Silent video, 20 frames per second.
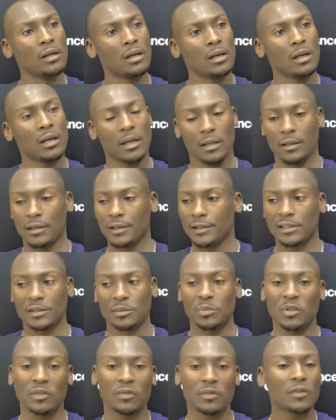And this is
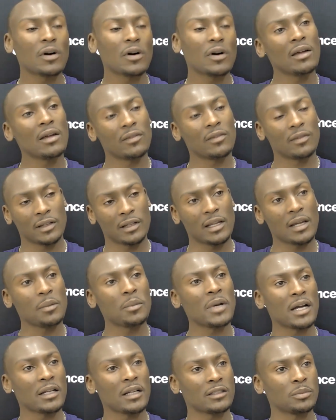before I even get
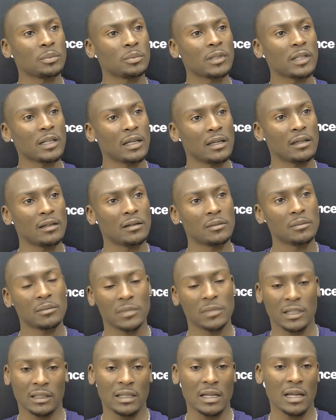back to play.
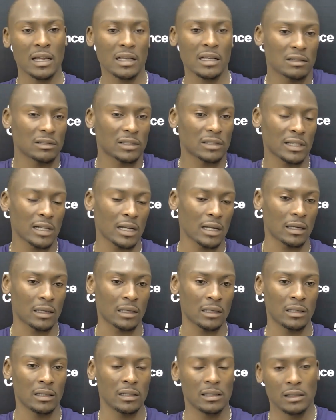But then it was like,
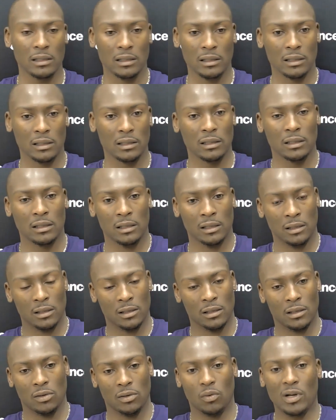
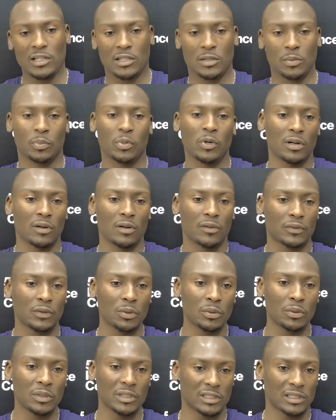what's the point of
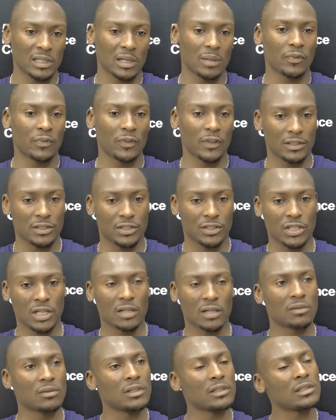doing something
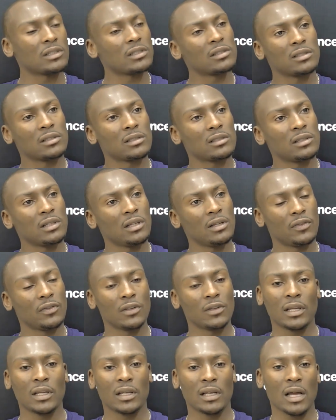generous if you
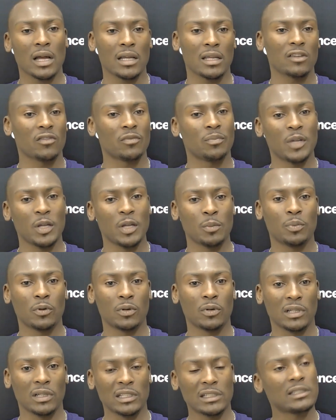cannot give people
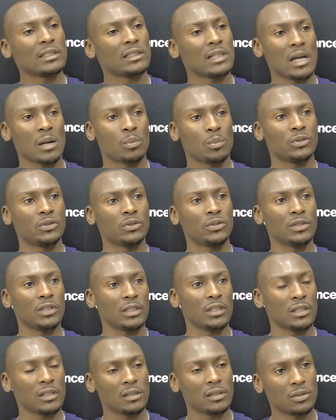at least an
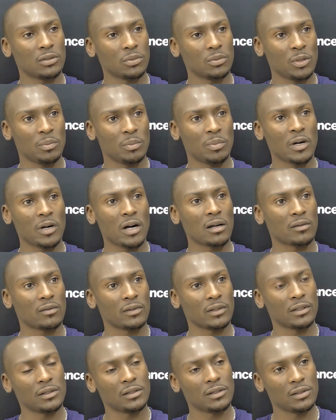opportunity to be part of
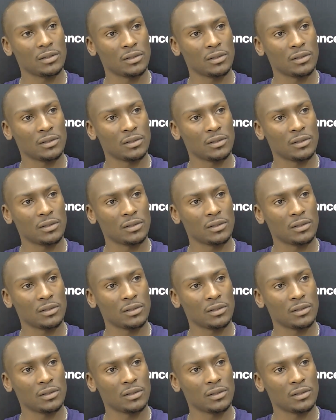it, you